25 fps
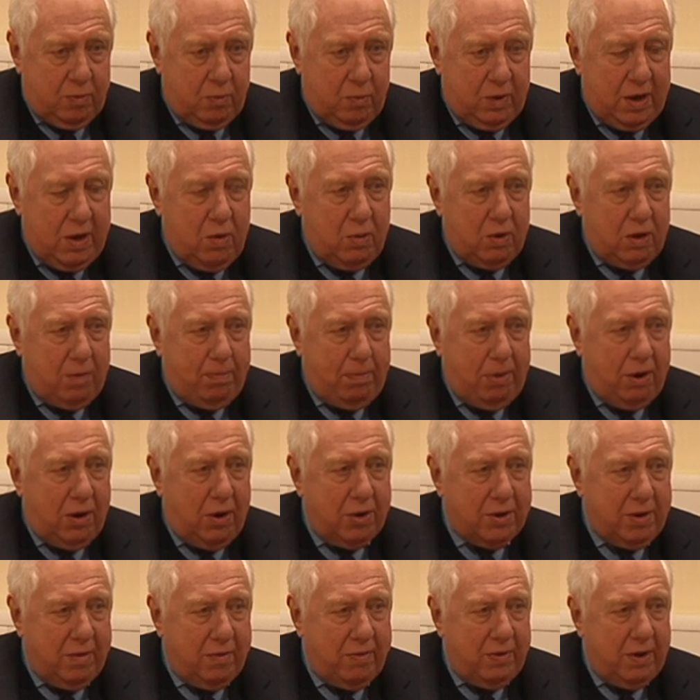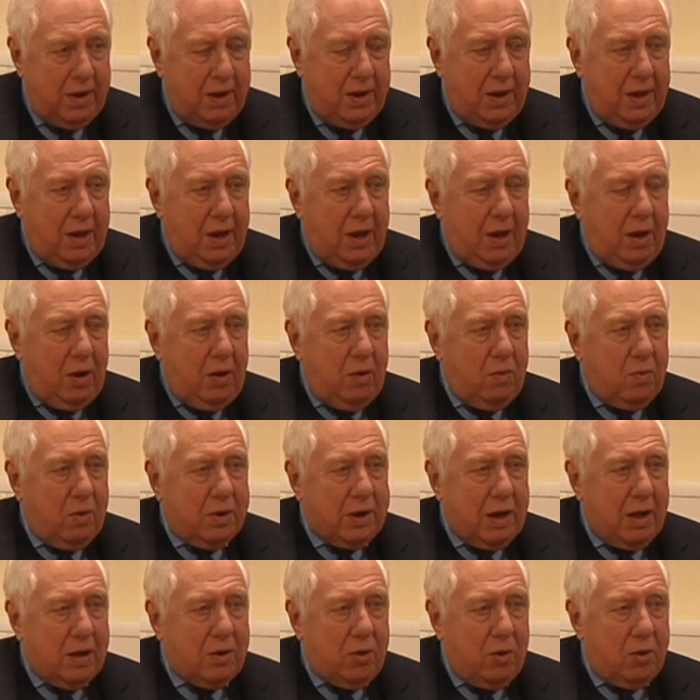We were part of
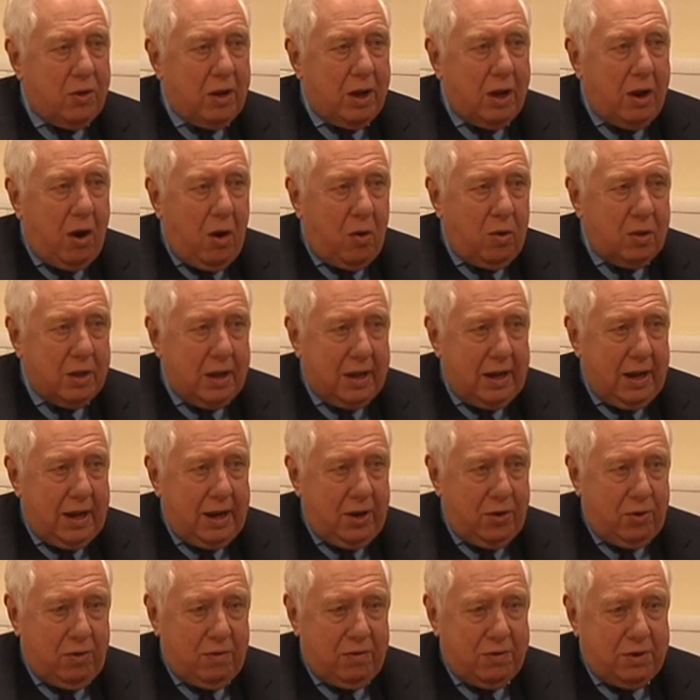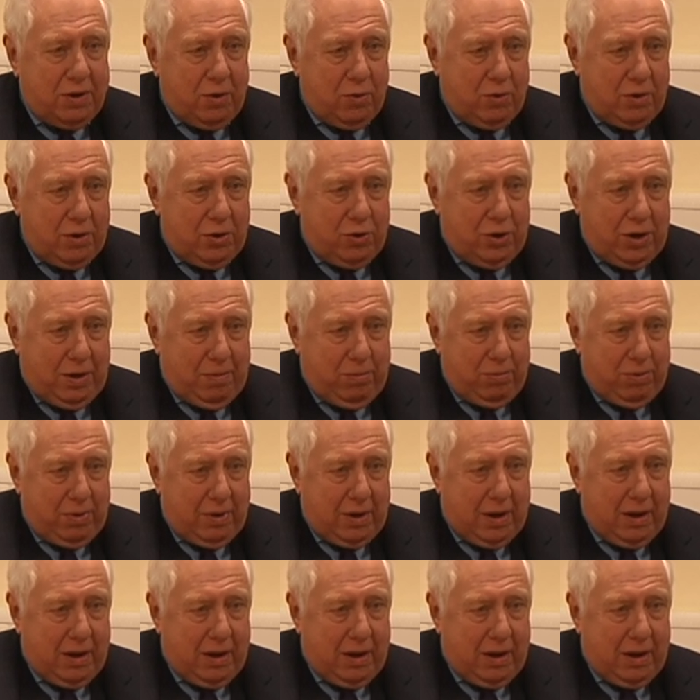what I'll call the golden age of studentship.